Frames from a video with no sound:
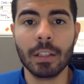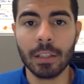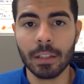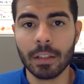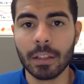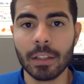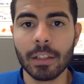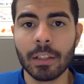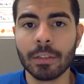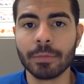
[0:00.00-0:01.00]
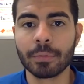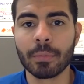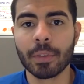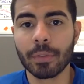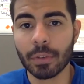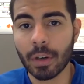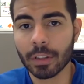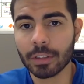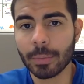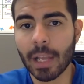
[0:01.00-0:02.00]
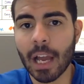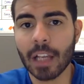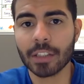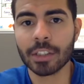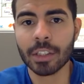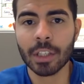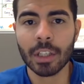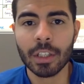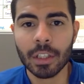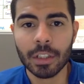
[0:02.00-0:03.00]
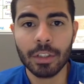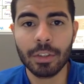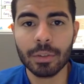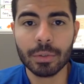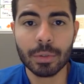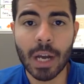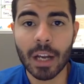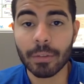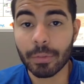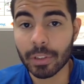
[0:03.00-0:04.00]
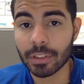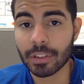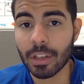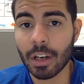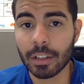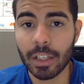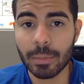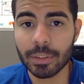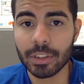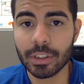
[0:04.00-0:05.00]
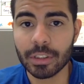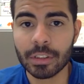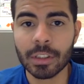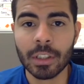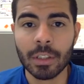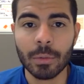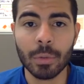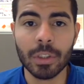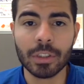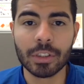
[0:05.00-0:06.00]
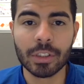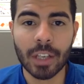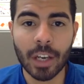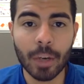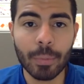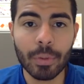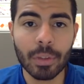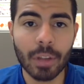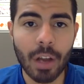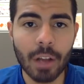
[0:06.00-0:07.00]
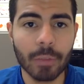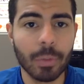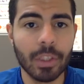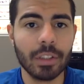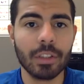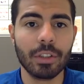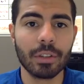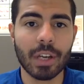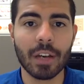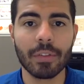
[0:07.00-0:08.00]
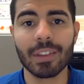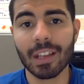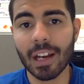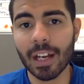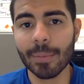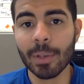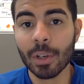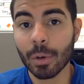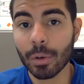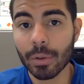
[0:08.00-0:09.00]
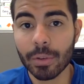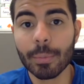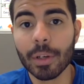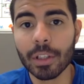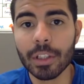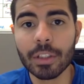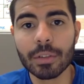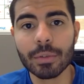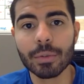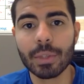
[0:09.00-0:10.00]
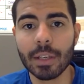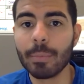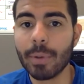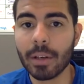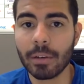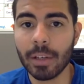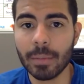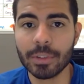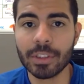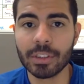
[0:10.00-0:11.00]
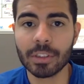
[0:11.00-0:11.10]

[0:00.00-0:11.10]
And then for Unsplash, you have free stock images which help you a lot when you don't have the time or the money to get better images.